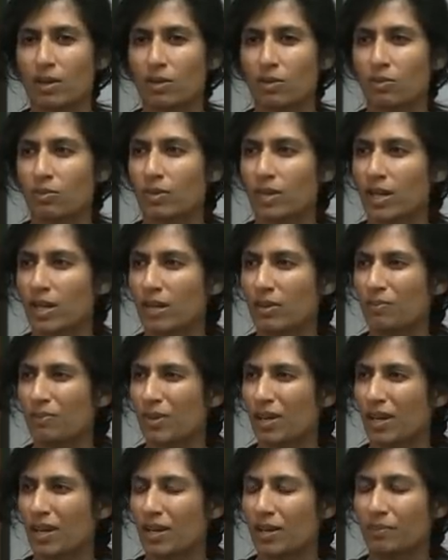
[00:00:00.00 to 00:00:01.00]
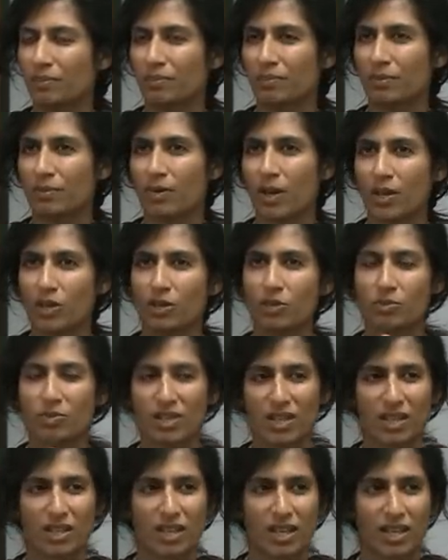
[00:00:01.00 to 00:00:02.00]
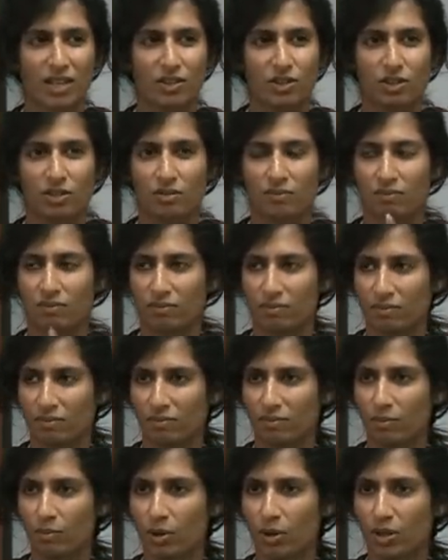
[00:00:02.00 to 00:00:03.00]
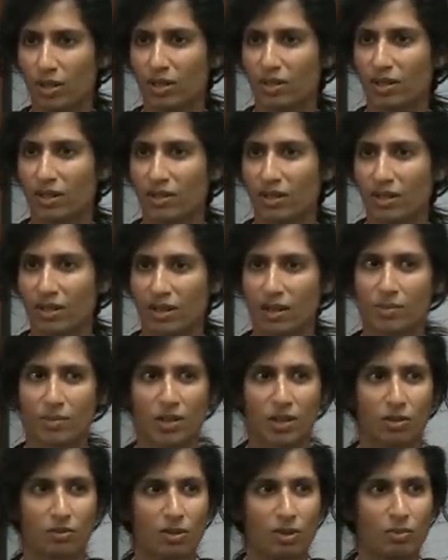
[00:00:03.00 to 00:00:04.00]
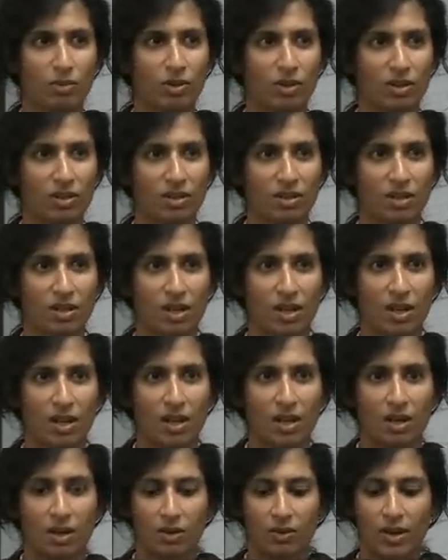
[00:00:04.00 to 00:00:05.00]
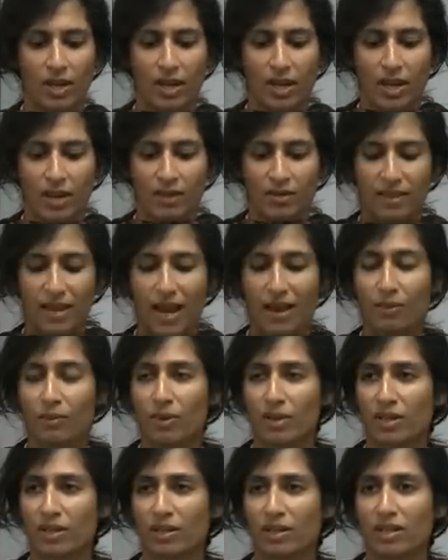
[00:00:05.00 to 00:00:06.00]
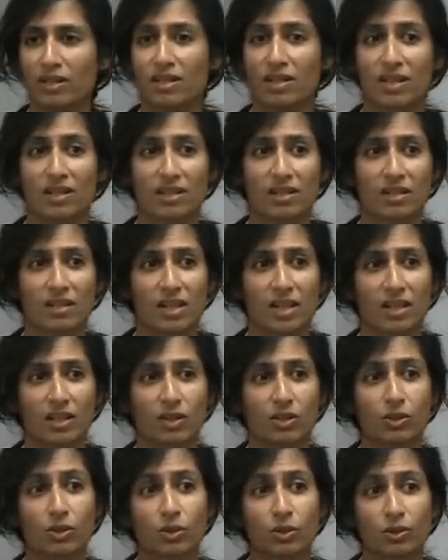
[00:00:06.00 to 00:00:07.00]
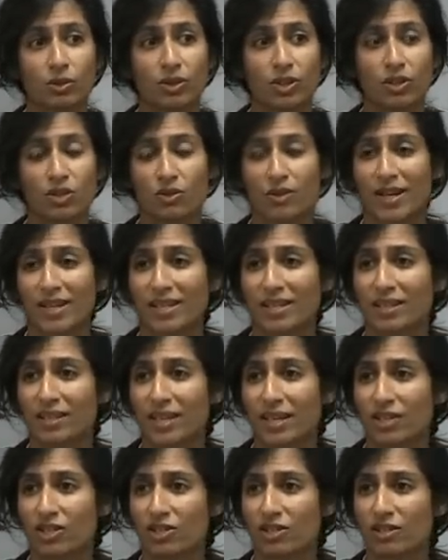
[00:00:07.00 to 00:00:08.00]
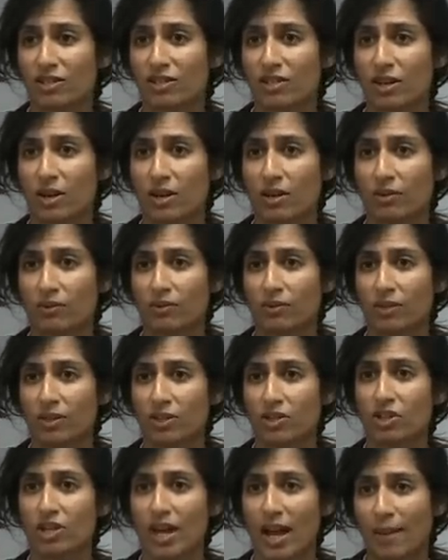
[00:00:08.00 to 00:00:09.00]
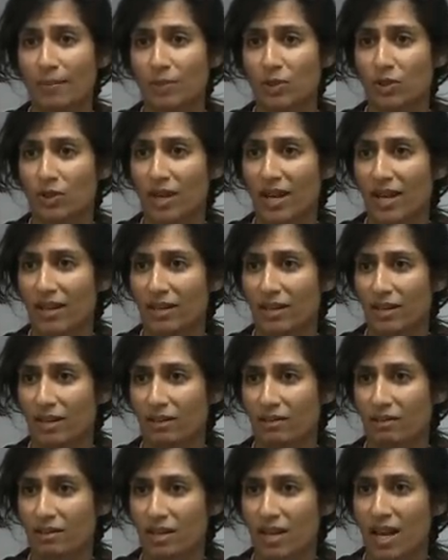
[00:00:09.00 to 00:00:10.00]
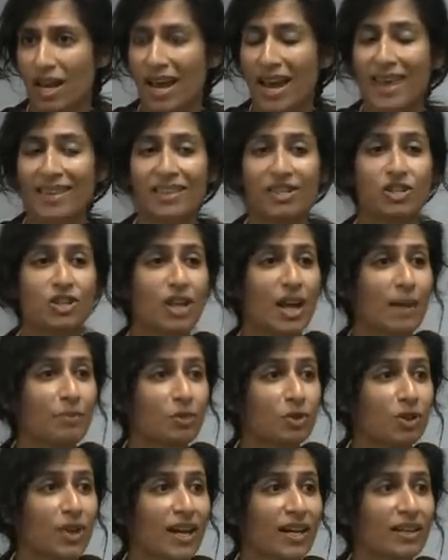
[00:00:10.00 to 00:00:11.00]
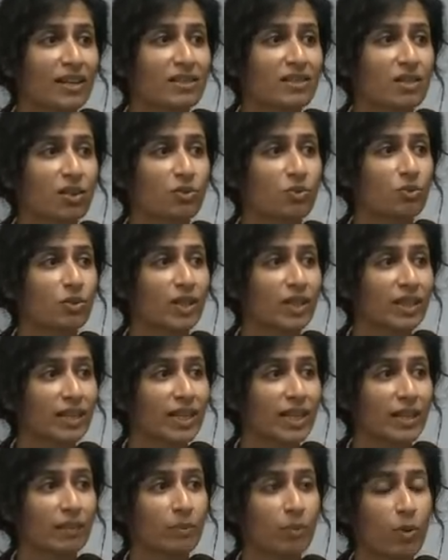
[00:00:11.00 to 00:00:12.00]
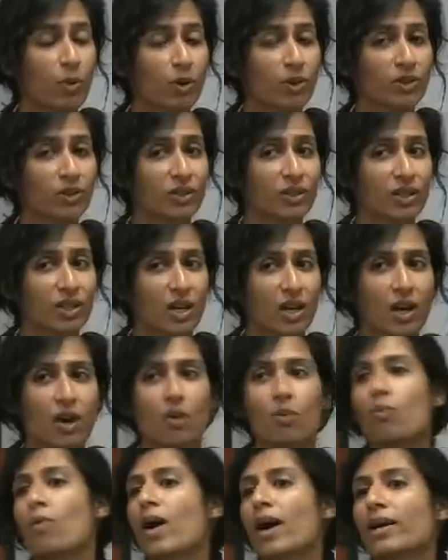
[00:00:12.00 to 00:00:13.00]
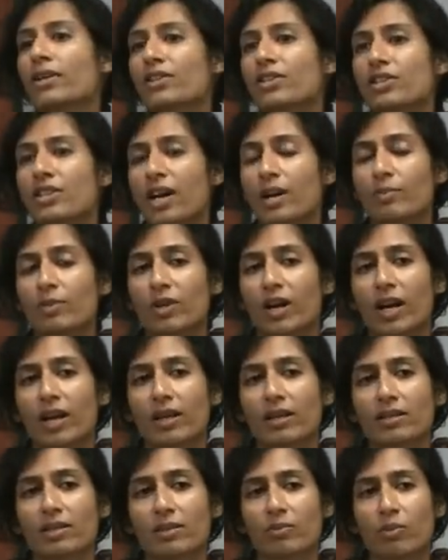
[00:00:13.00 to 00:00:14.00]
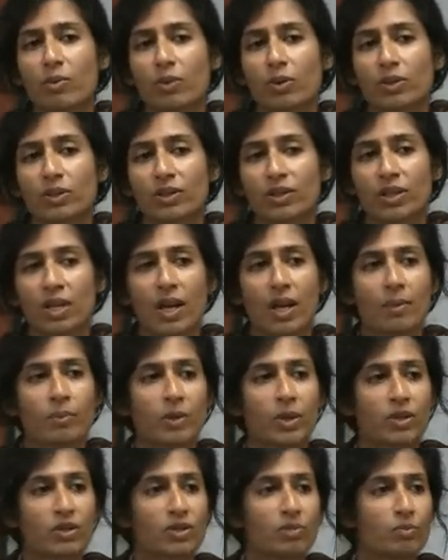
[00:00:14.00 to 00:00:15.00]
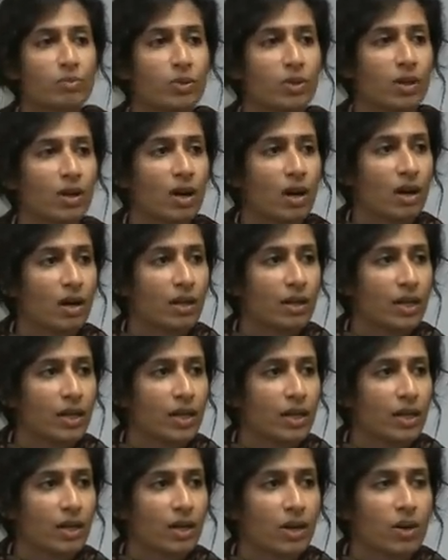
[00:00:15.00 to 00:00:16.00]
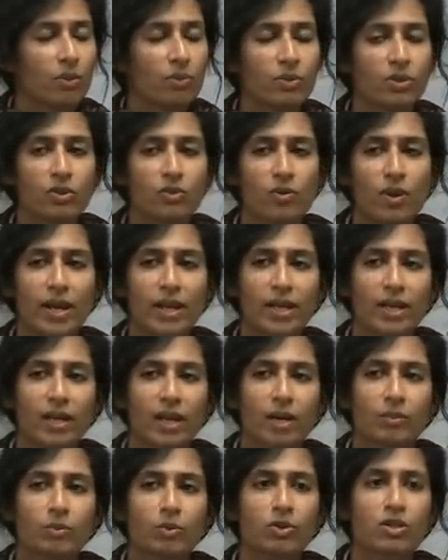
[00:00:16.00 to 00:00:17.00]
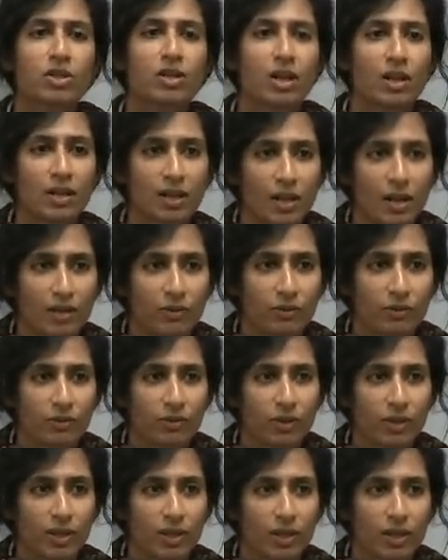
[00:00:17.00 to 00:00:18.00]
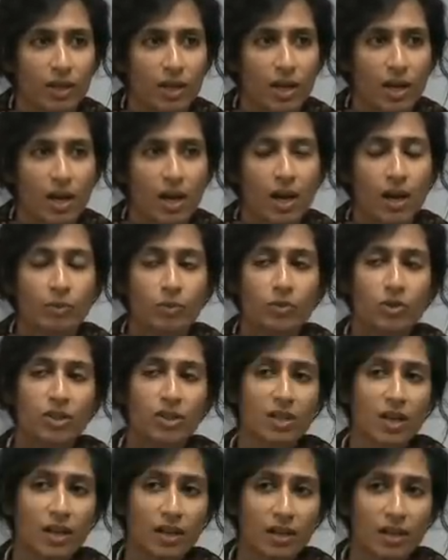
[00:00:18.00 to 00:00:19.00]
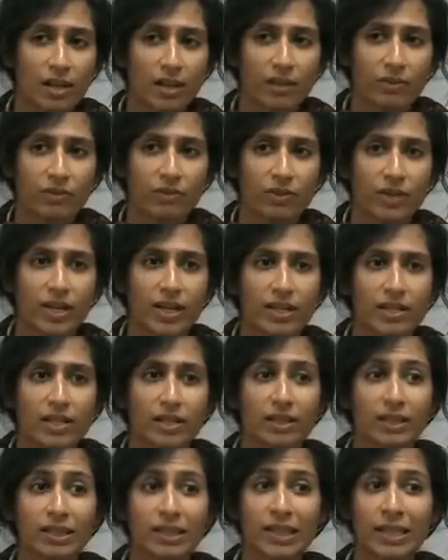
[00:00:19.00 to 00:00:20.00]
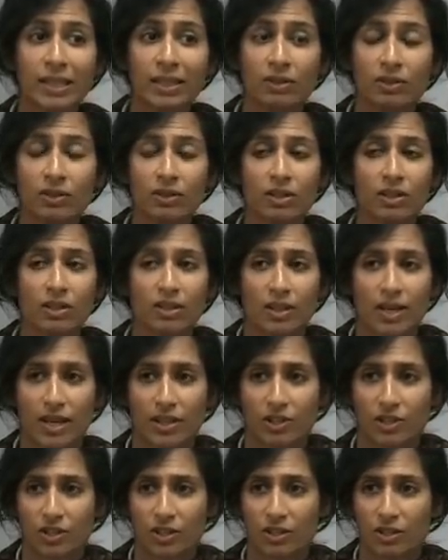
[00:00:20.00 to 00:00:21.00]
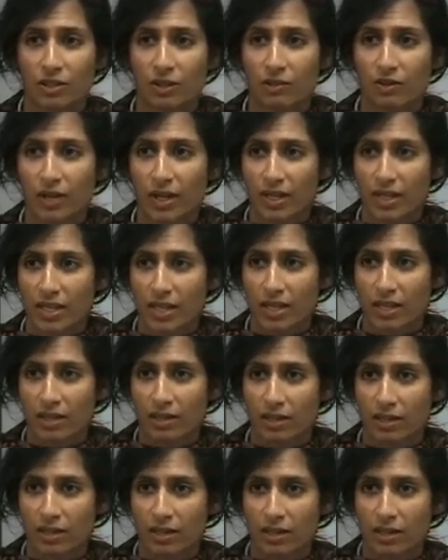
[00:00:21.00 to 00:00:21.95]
three um, volumes in each book, and then it comes in three books. Okay, that one doesn't include the translations of the chapter headings. And the chapter headings are really important. Why are the chapter headings important? Because Bukhari was writing a musannaf. A musannaf is a legal collection of hadith.